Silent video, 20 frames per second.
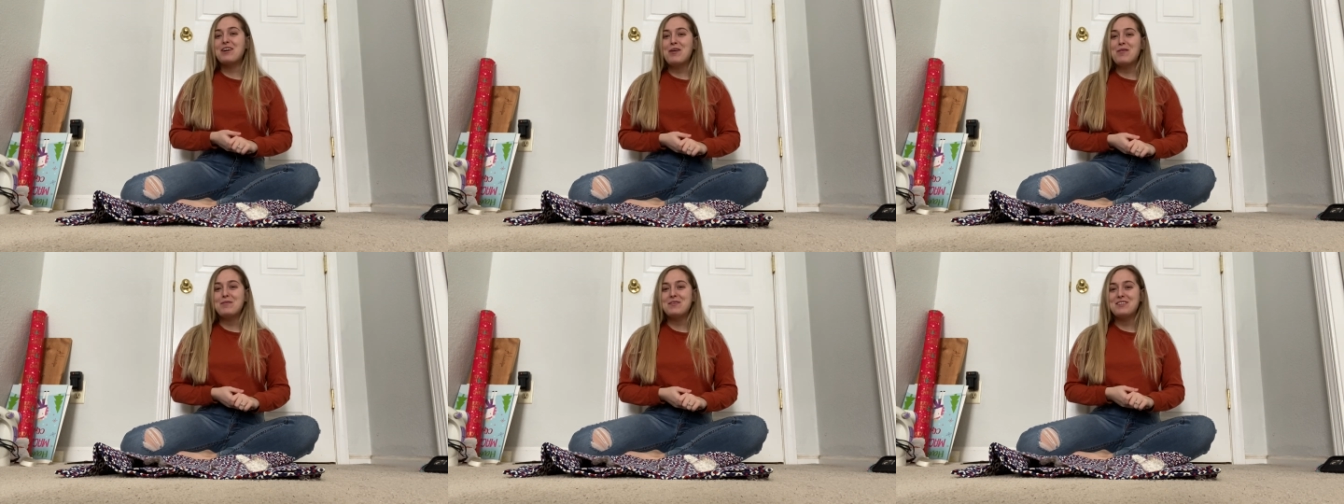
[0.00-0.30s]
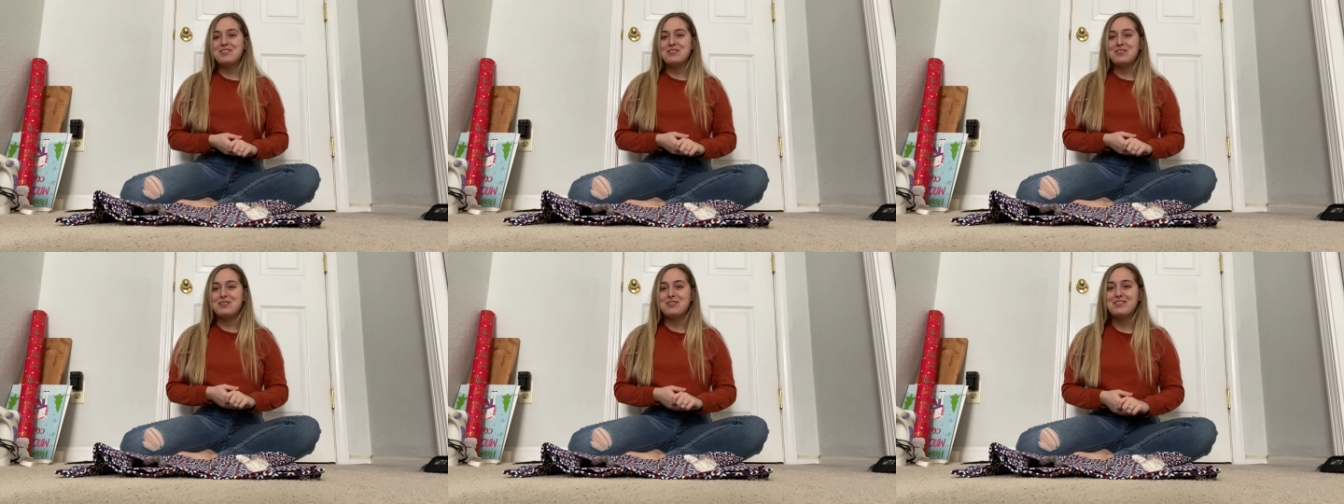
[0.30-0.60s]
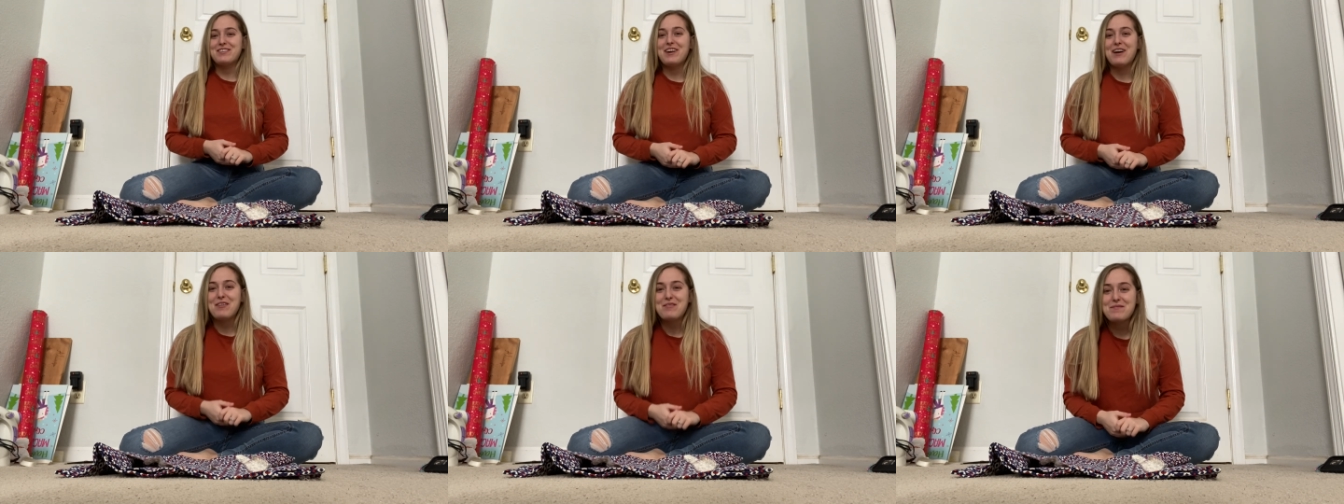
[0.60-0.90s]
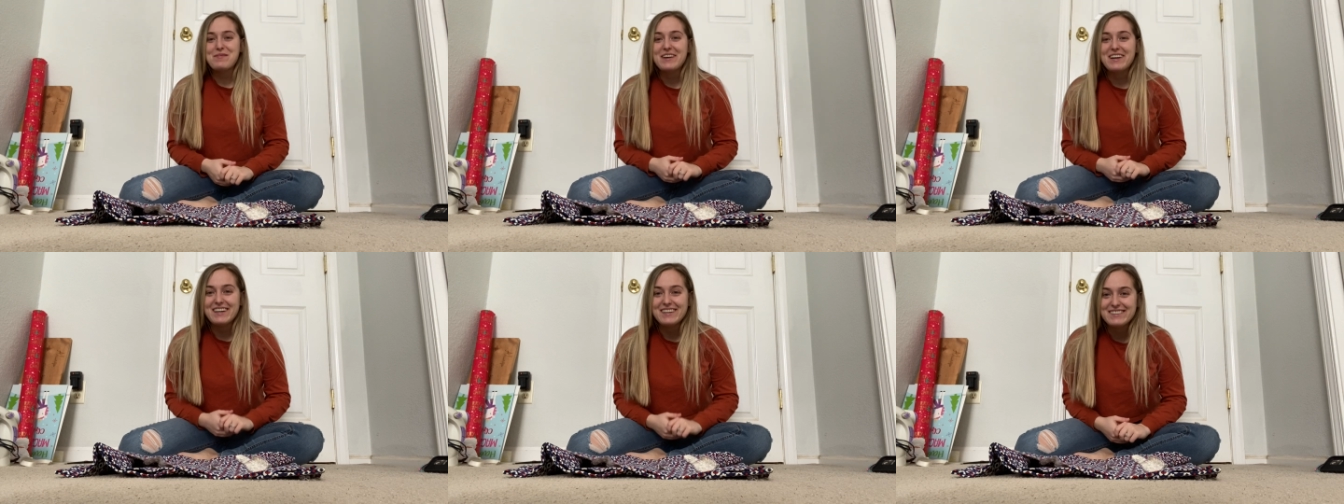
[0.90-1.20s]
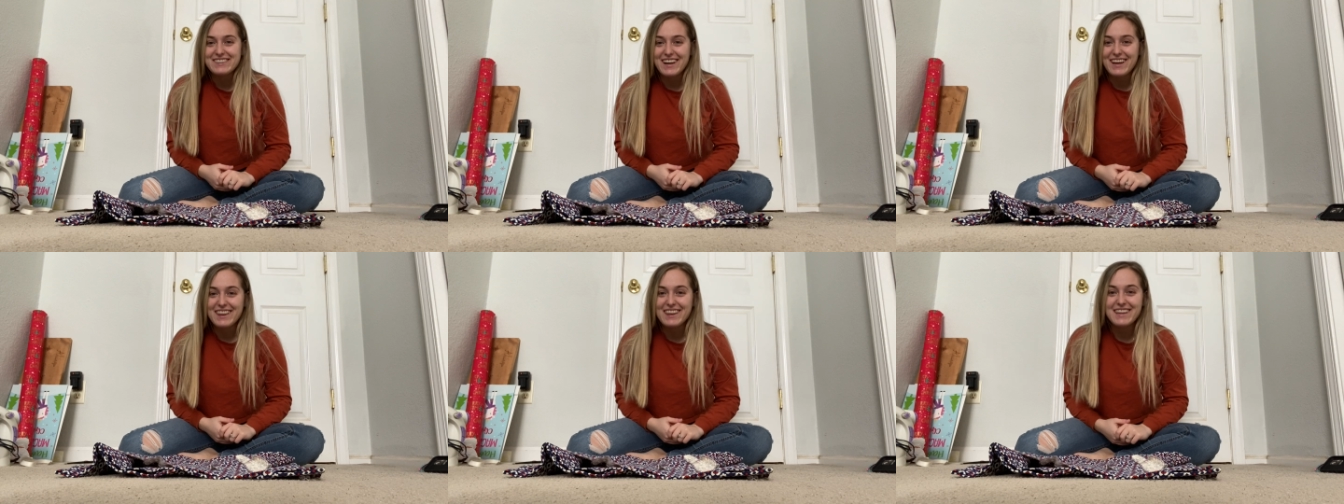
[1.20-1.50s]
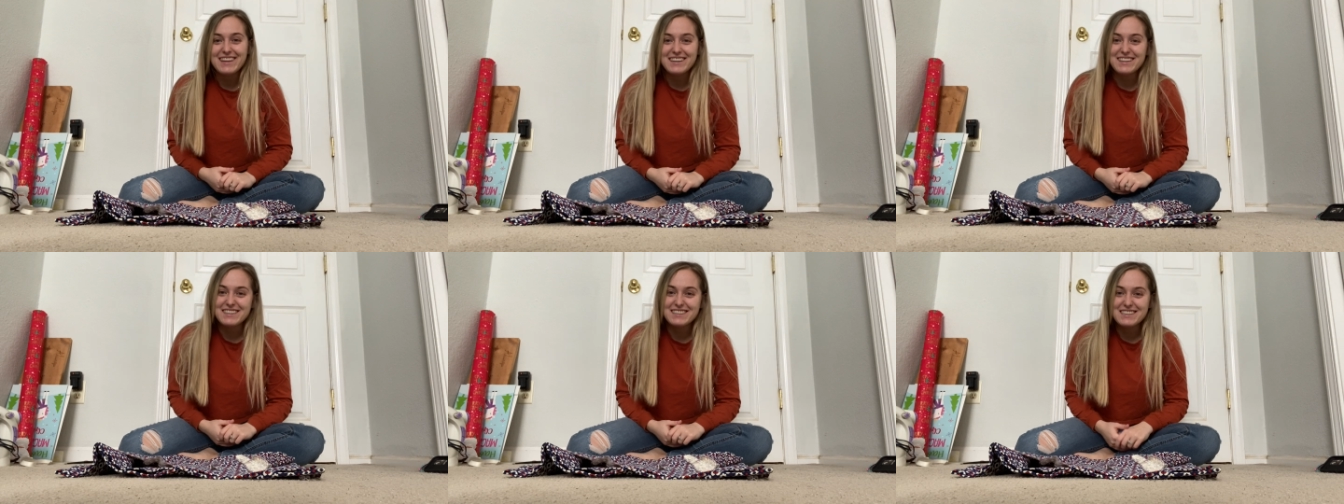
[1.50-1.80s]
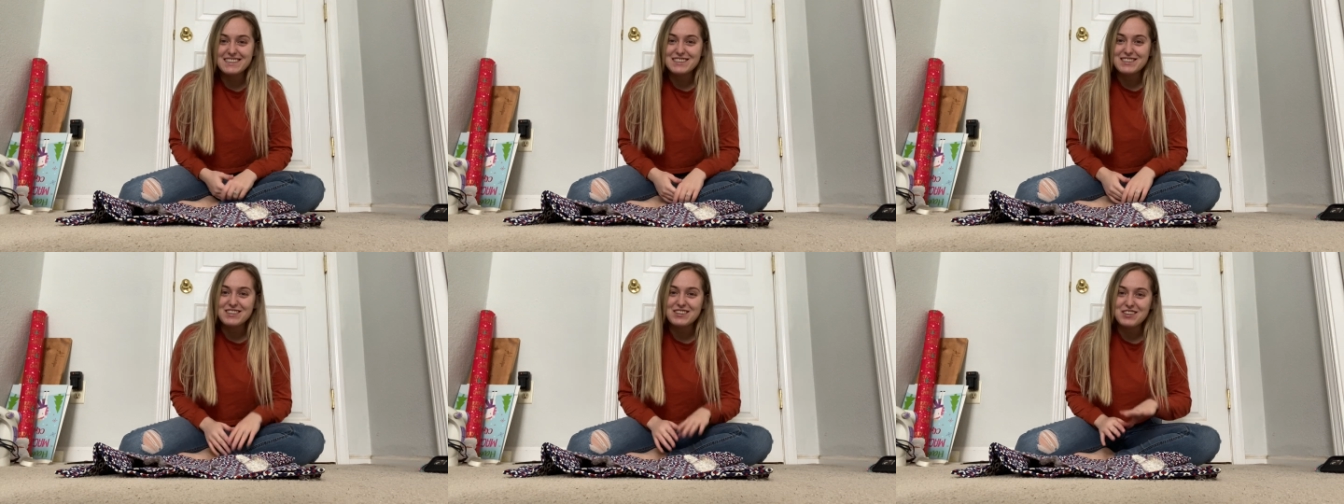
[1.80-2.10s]
hope this turns out because I think this
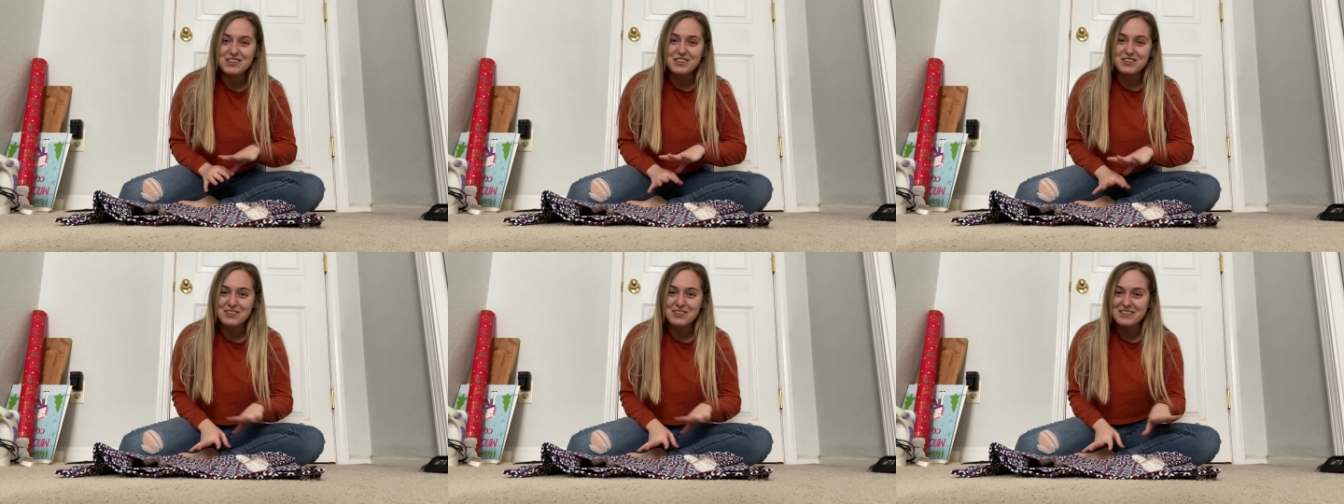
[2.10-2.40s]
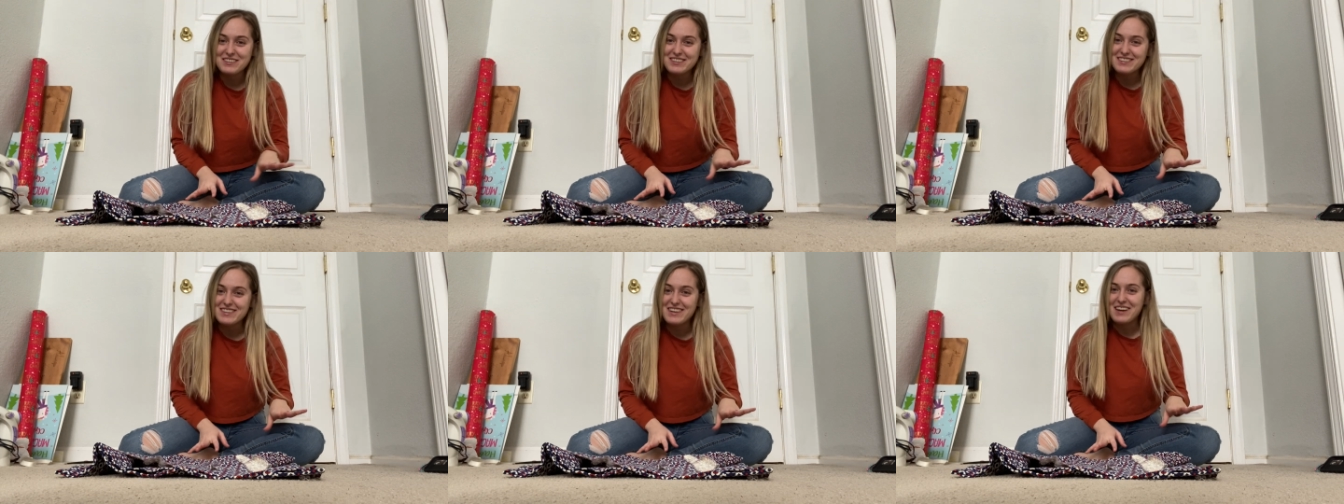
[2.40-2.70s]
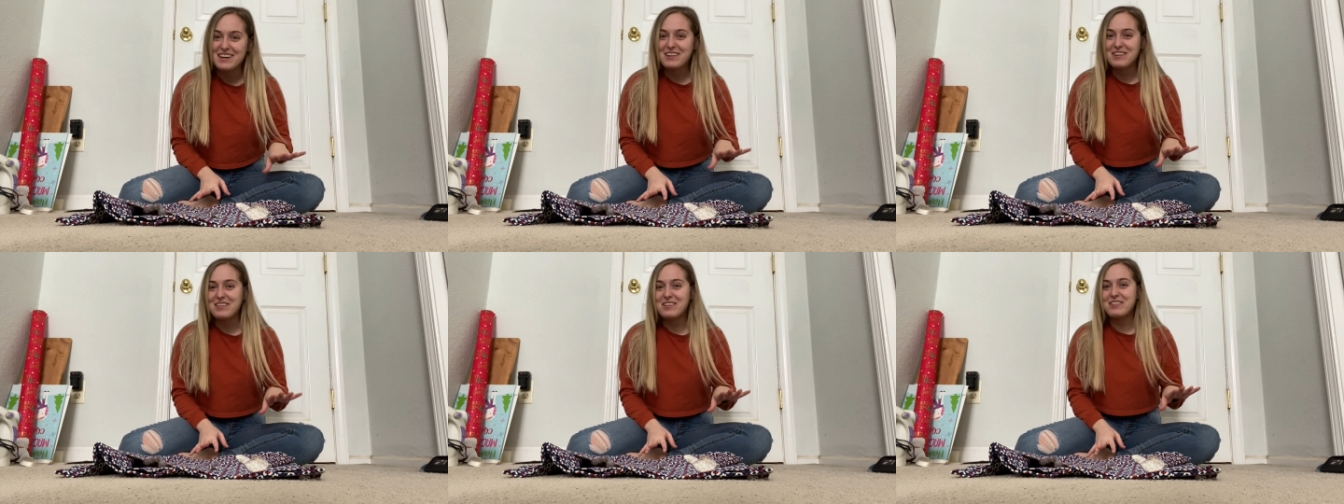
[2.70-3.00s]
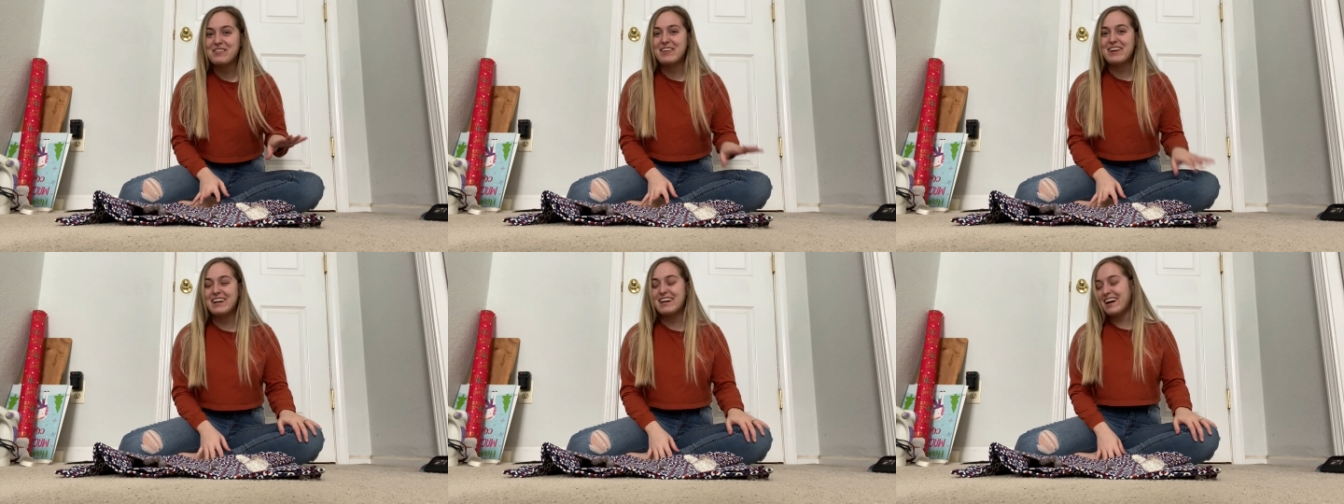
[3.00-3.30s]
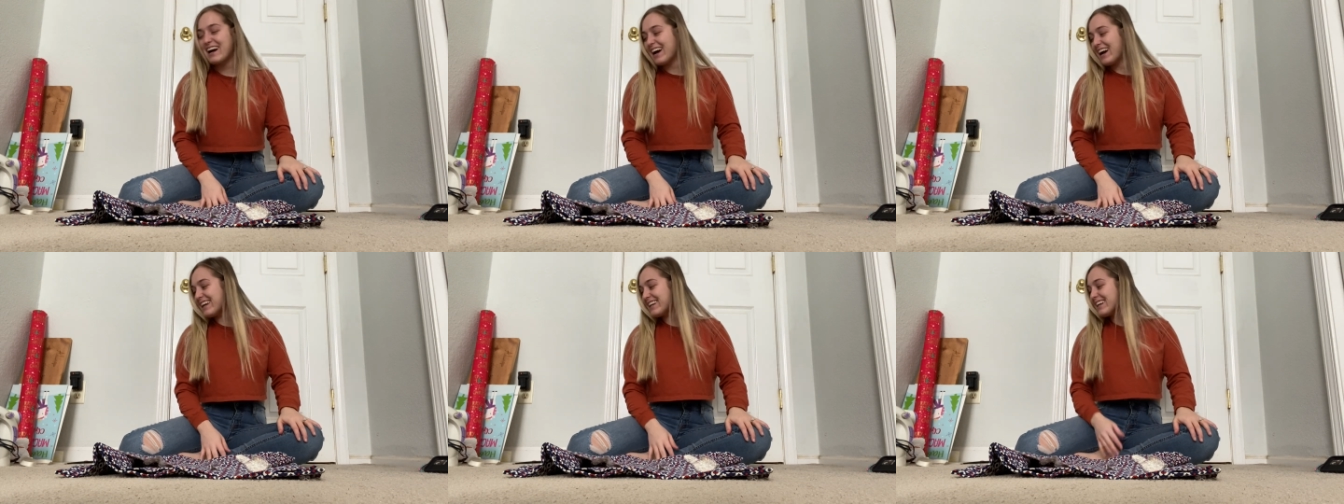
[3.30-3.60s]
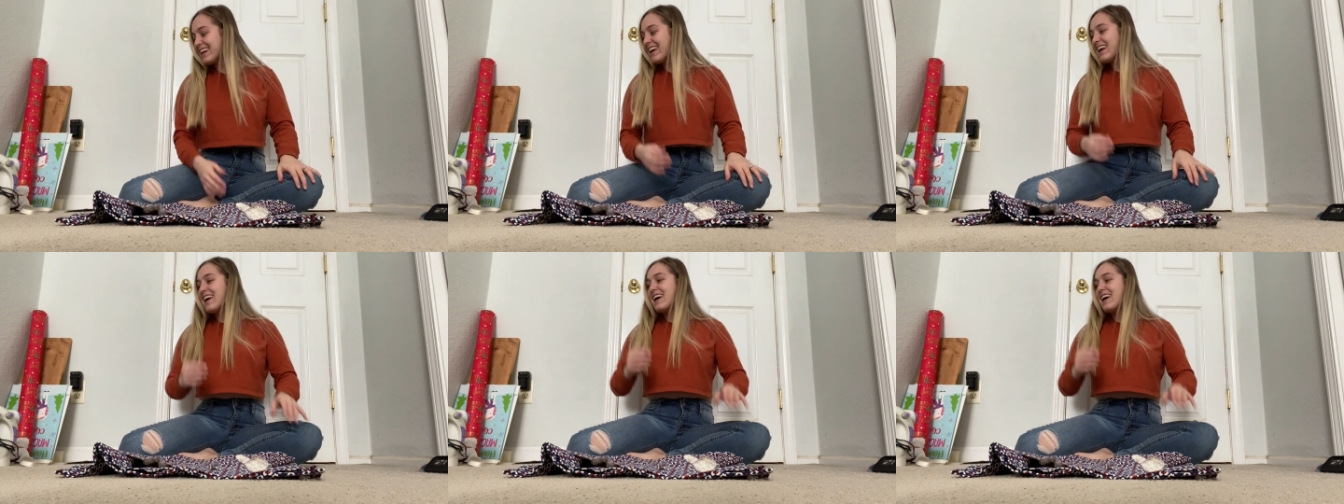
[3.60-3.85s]
is the cutest thing known to mankind.